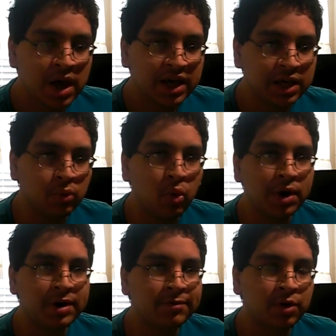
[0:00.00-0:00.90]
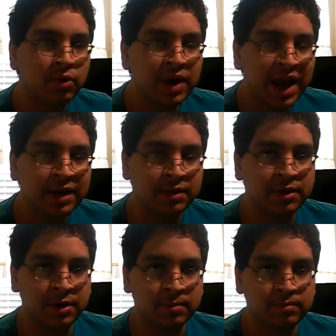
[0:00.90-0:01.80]
he wouldn't have created
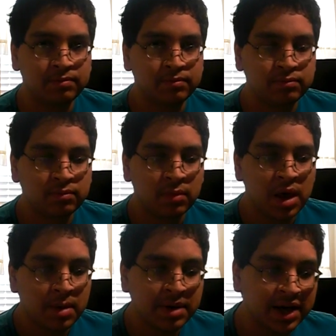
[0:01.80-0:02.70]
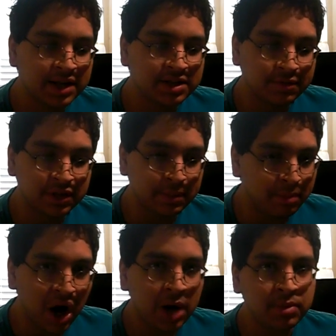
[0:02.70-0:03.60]
them. Because if the
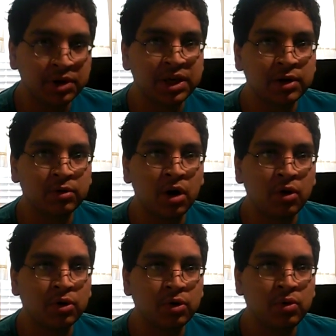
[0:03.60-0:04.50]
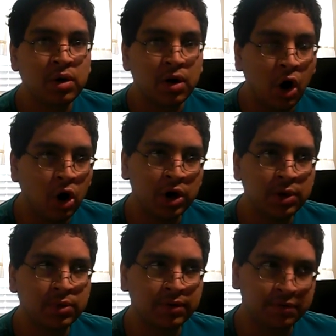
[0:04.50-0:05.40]
bomb could kill Goku, all
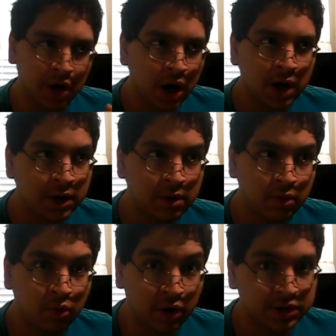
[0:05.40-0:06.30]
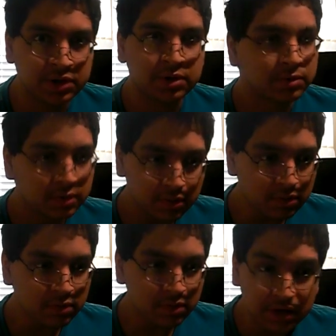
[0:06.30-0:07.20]
he would have done was
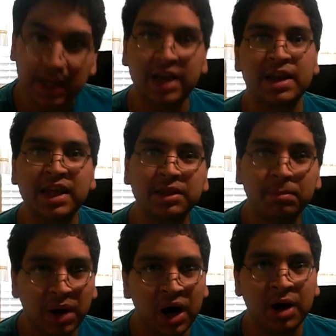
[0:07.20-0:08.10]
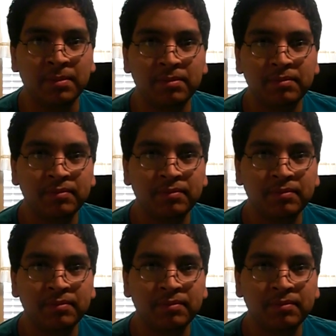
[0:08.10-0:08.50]
detonate the bomb.